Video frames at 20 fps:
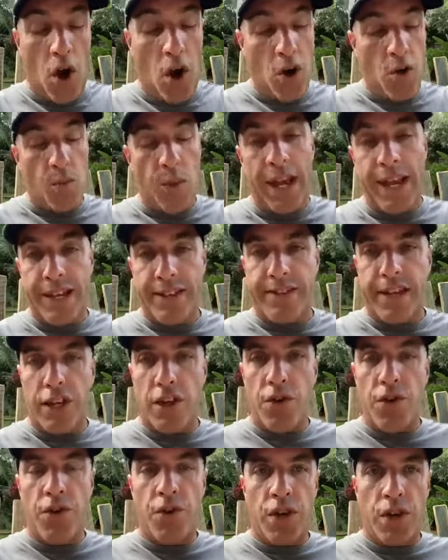are ways
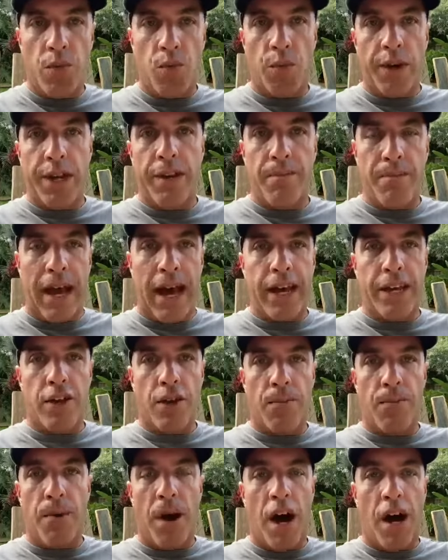that you can win
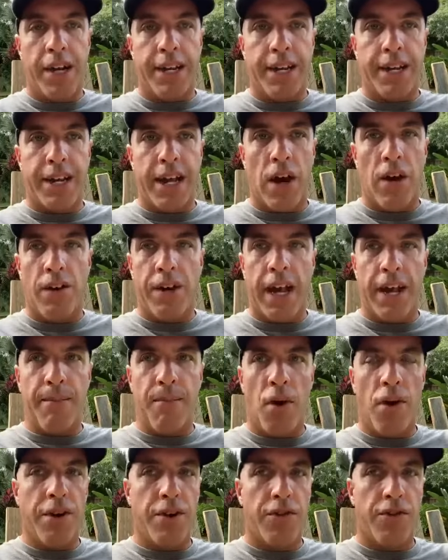back your body. Now, okay,
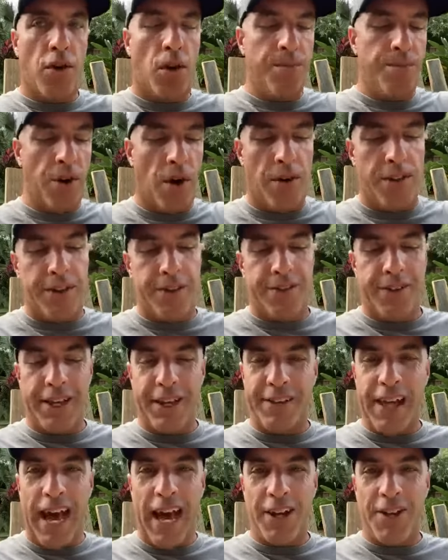Mark, you told me all these
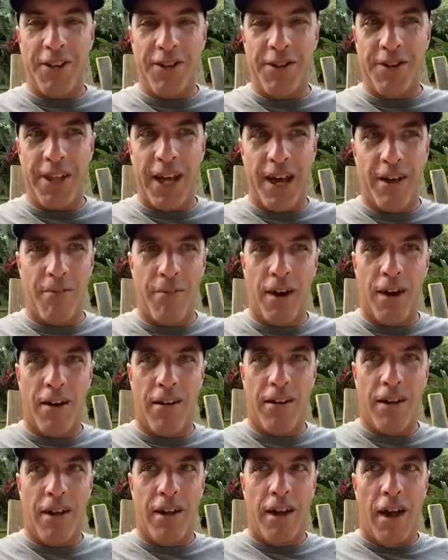things, how to do that.
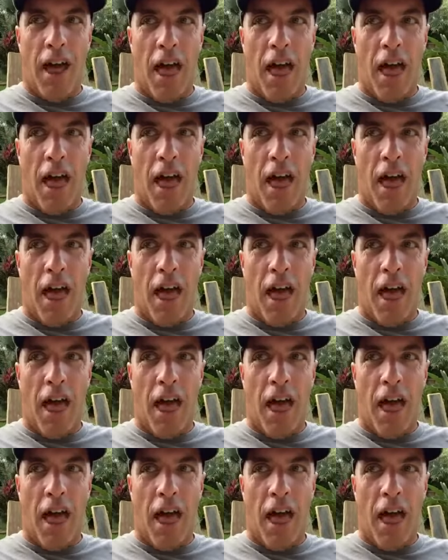Well,